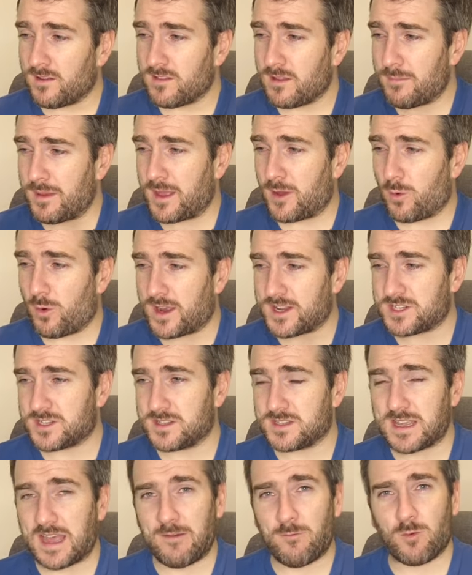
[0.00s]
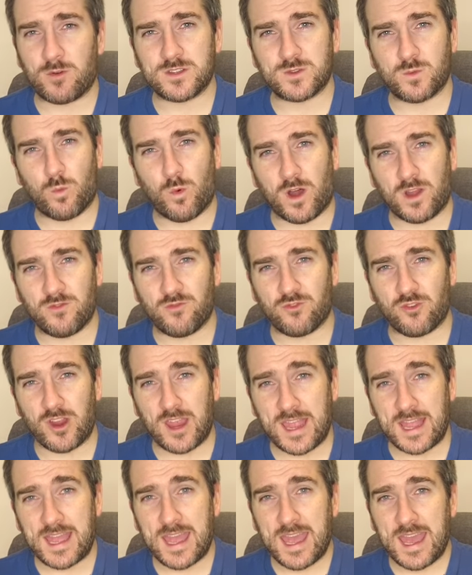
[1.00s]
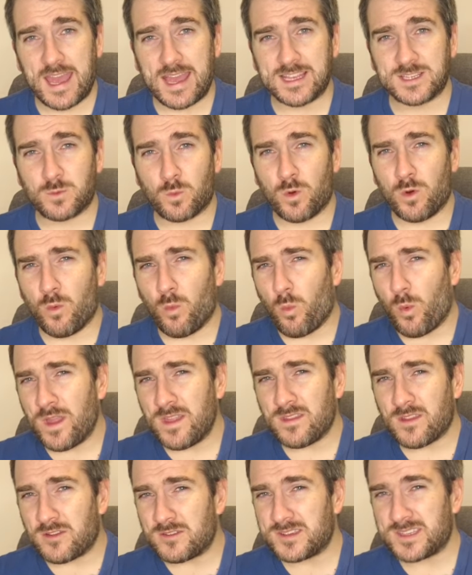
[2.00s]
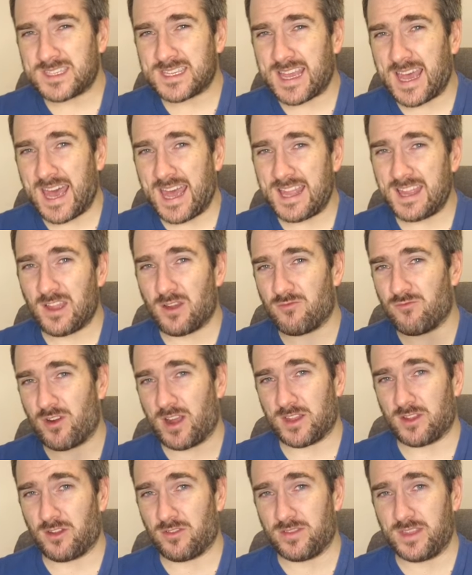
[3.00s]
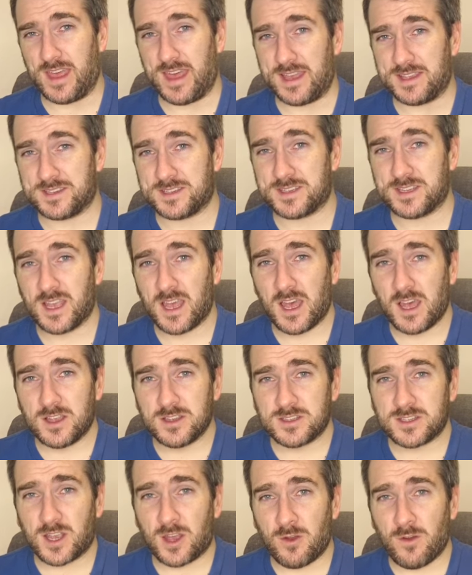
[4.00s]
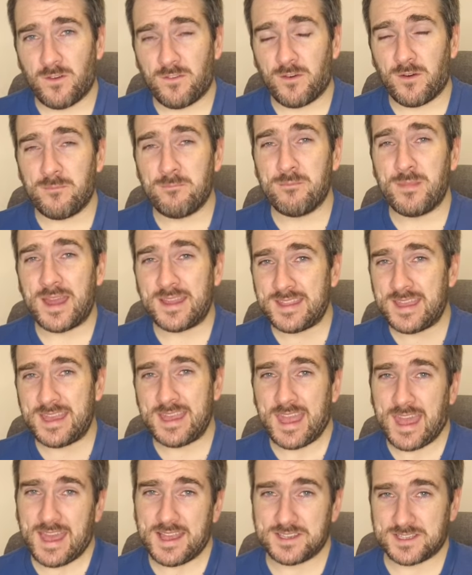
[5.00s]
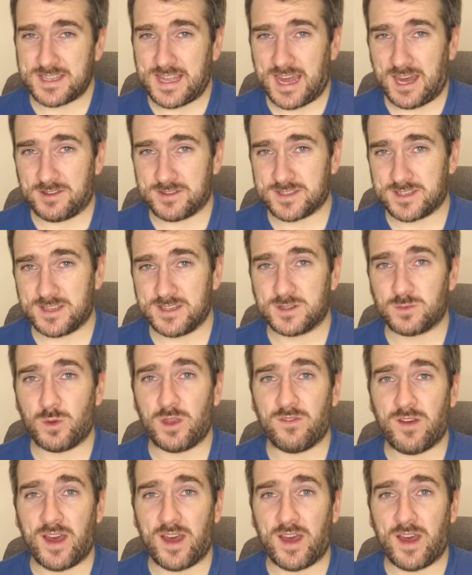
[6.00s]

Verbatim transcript: of the big questions that everyone's wondering is, will Windows 10 run on this? So for many years now, since we've